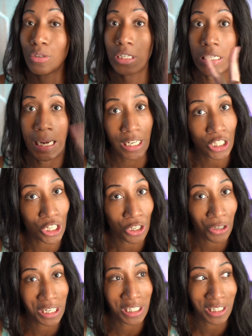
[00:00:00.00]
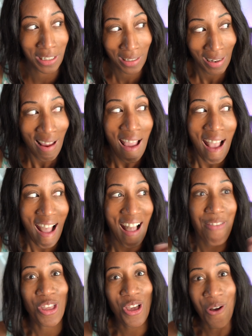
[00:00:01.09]
2nd generation
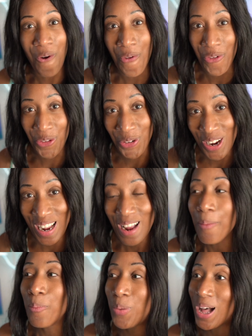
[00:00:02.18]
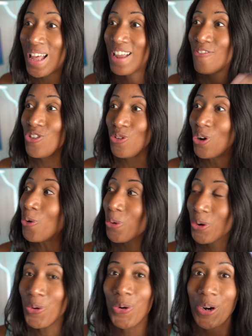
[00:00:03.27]
and the Go3. But if you don't
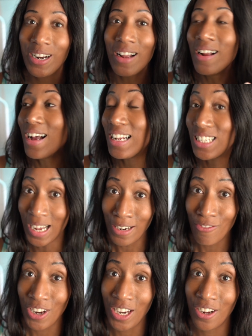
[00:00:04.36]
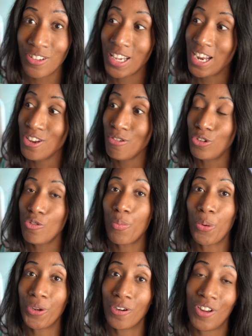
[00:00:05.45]
record a ton of videos and you do
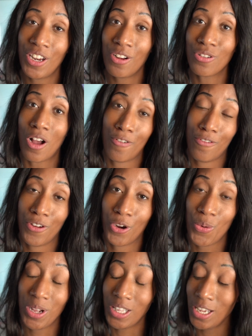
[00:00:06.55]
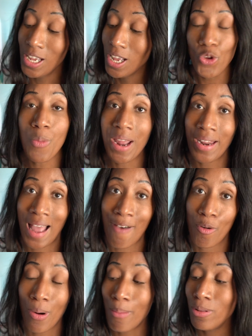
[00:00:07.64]
pull your videos off of here quickly, you might not have a
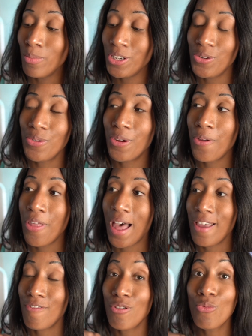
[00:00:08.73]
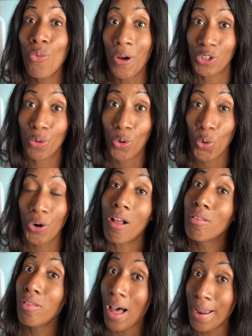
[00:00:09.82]
problem. But do know that if you want to record a
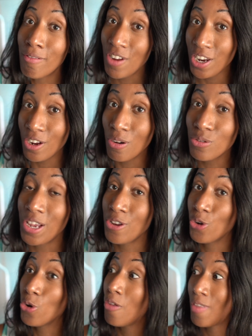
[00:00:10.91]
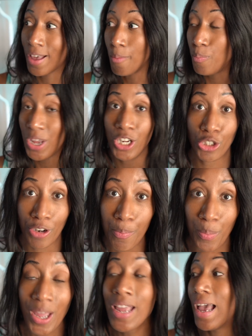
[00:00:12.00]
lot of videos and you're on like a big trip
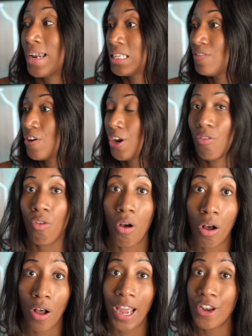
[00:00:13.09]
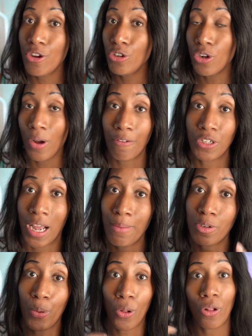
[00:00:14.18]
and it's very long and you don't have time to
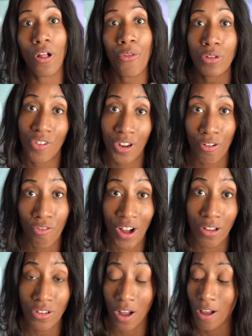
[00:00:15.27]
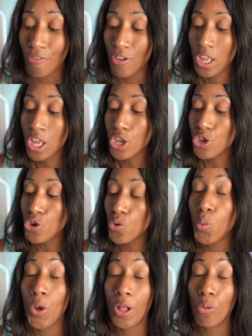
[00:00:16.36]
pull all those video files off, you
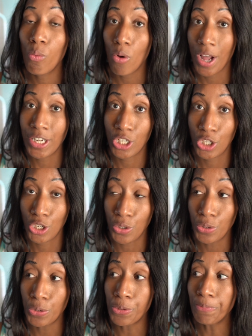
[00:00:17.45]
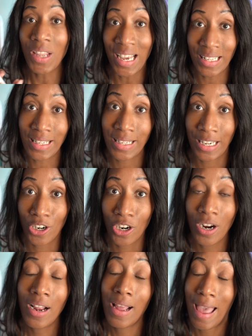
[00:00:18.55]
will want to
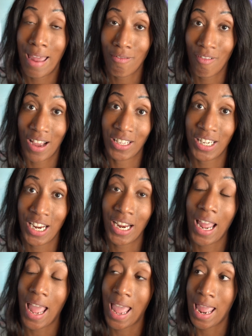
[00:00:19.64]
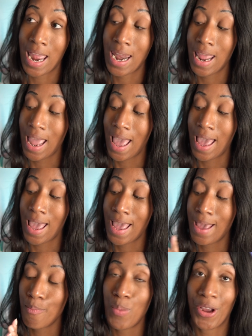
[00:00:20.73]
consider investing in
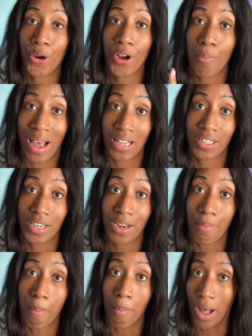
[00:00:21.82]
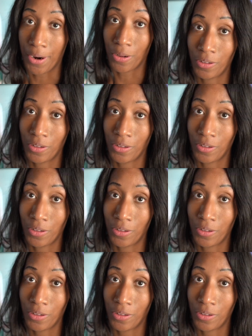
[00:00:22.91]
a bigger capacity model.